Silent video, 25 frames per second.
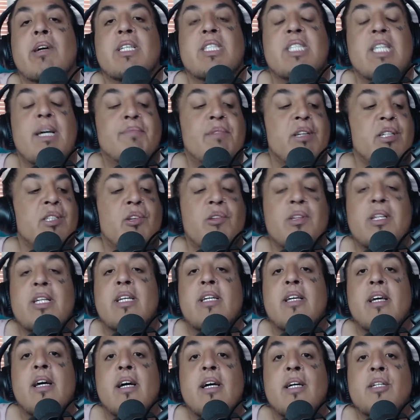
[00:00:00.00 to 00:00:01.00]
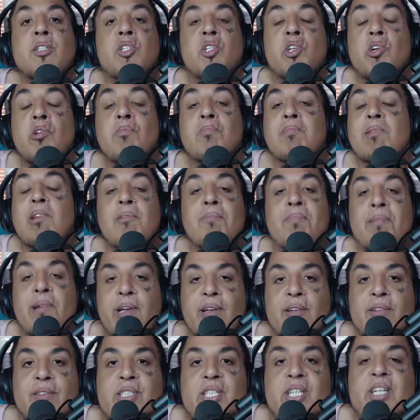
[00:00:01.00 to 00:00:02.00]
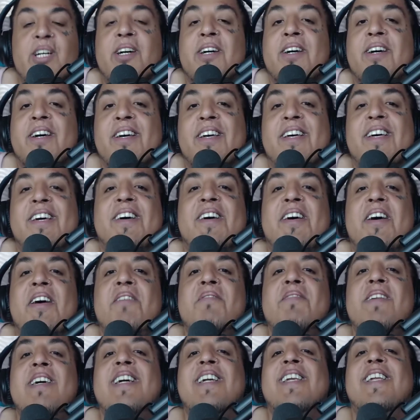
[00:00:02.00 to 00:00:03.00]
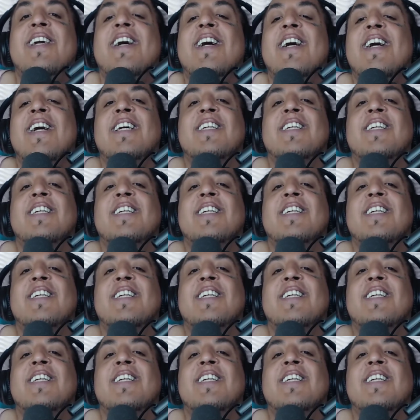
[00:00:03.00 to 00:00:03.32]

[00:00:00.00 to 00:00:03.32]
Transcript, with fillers: except there's only two blue pills. You know what I mean?